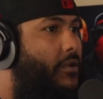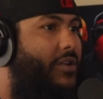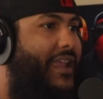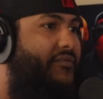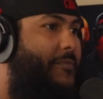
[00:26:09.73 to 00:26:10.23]
You
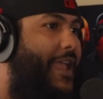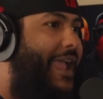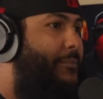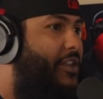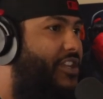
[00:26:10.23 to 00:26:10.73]
gave them the
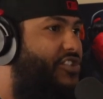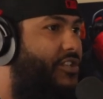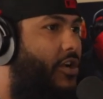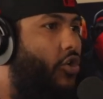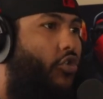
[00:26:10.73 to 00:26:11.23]
ammunition
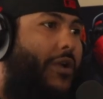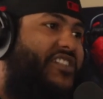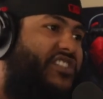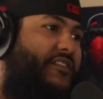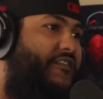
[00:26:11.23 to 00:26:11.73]
to go
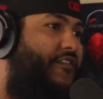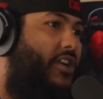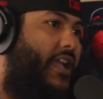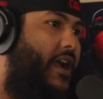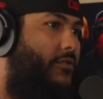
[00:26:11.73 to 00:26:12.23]
crash the
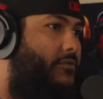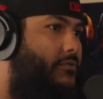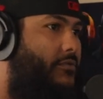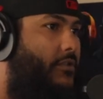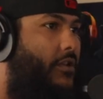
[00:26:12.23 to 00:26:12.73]
fuck out
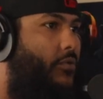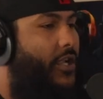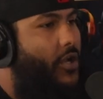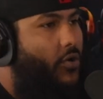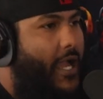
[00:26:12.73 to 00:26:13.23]

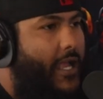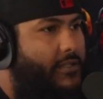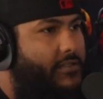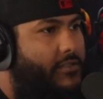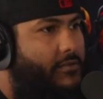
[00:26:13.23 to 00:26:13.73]
with no
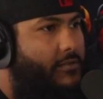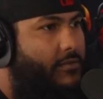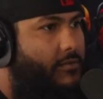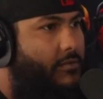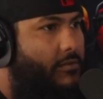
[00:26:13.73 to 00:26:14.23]
guidance.
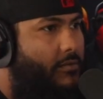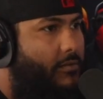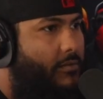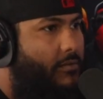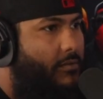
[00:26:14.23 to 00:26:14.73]

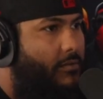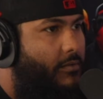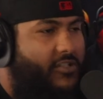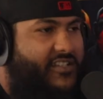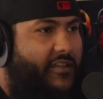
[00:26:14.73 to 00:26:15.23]

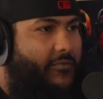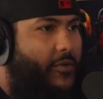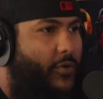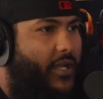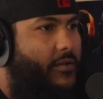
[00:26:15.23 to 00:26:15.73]
You just give them the
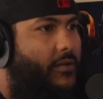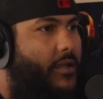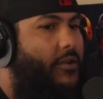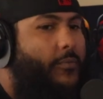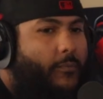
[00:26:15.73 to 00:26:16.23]
bread.
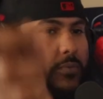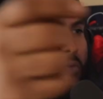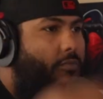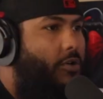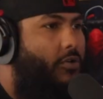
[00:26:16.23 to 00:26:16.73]
Here,
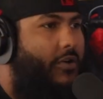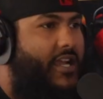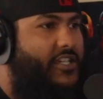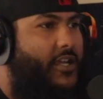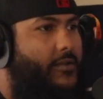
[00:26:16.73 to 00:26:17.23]
boom, go
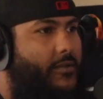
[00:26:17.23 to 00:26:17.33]
crash out.